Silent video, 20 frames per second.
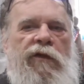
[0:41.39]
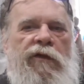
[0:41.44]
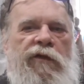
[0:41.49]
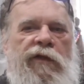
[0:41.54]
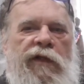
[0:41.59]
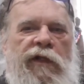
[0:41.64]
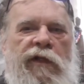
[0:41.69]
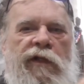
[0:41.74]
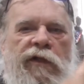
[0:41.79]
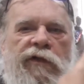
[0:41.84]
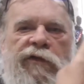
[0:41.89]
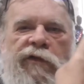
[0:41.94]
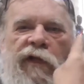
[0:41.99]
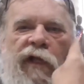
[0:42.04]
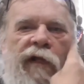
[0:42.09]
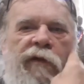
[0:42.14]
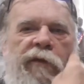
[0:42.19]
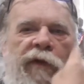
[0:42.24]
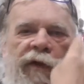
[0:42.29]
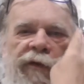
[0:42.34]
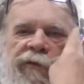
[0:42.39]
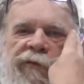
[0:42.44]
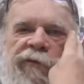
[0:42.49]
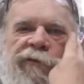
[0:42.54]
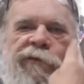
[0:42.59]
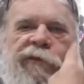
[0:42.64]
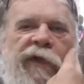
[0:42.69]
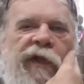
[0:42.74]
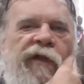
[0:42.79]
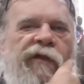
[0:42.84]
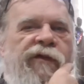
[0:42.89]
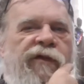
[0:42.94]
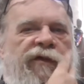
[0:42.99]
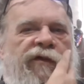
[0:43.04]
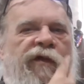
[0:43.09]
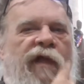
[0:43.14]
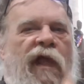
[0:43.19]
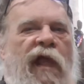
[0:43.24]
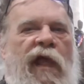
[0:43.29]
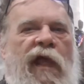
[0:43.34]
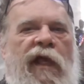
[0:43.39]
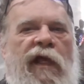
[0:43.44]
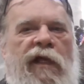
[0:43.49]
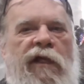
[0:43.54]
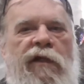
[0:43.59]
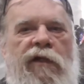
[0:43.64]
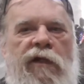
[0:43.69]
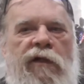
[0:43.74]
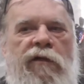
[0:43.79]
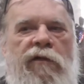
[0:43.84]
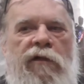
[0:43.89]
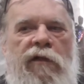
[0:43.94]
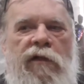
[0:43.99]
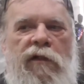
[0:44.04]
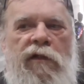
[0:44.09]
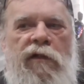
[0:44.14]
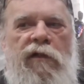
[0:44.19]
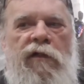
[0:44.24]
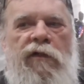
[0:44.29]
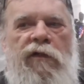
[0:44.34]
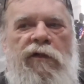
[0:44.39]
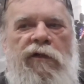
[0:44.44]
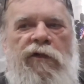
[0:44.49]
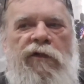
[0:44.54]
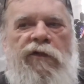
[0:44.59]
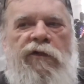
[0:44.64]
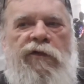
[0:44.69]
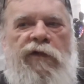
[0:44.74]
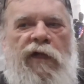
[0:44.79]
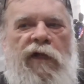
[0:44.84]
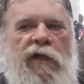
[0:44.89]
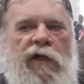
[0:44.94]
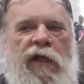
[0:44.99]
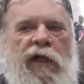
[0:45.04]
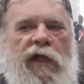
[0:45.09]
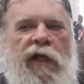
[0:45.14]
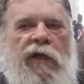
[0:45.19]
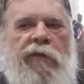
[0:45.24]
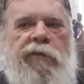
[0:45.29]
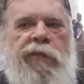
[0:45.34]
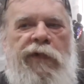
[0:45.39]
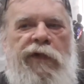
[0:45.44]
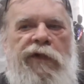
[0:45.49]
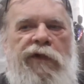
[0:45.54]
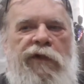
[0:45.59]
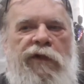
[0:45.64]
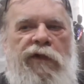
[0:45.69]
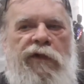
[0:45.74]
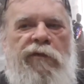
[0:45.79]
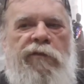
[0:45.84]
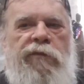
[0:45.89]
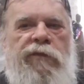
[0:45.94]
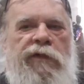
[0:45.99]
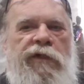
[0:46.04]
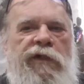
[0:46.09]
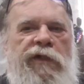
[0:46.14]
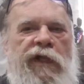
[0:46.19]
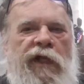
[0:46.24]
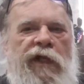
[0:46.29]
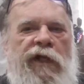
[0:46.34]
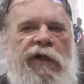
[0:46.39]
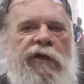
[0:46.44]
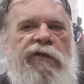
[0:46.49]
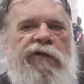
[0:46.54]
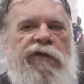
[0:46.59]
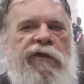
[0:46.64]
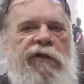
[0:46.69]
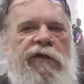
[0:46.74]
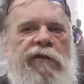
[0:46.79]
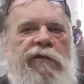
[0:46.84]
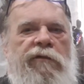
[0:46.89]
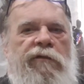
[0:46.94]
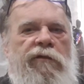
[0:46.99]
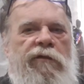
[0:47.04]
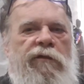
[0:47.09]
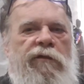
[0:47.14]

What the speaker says: So now the side of my face is hanging and sound like I've been to the dentist and